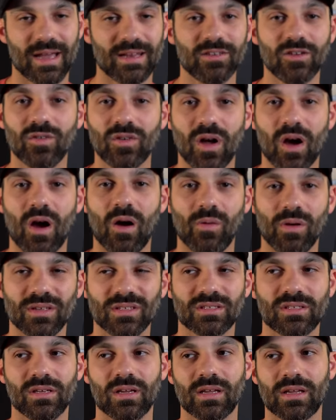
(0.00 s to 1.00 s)
I don't know how
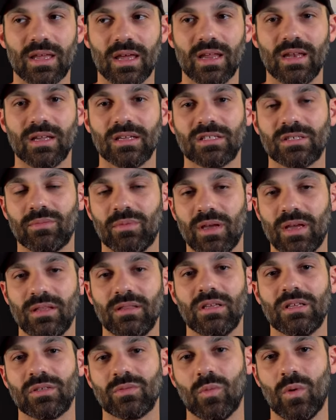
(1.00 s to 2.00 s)
else to, again,
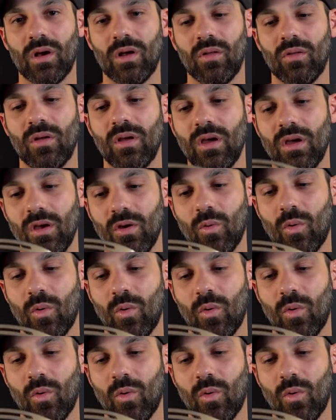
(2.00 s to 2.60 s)
explain this well